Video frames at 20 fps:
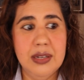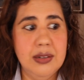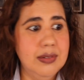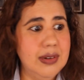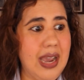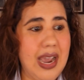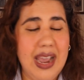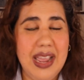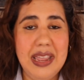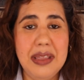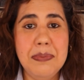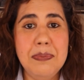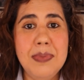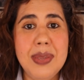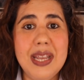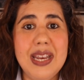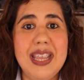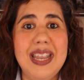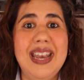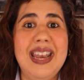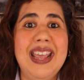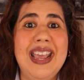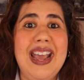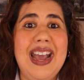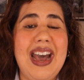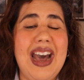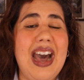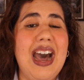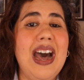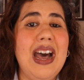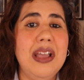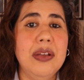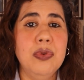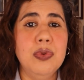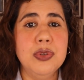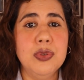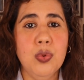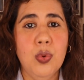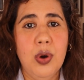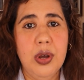And I admit it, I
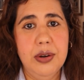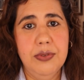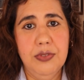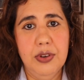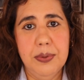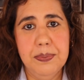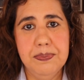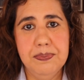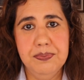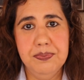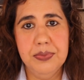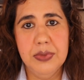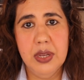was one of them.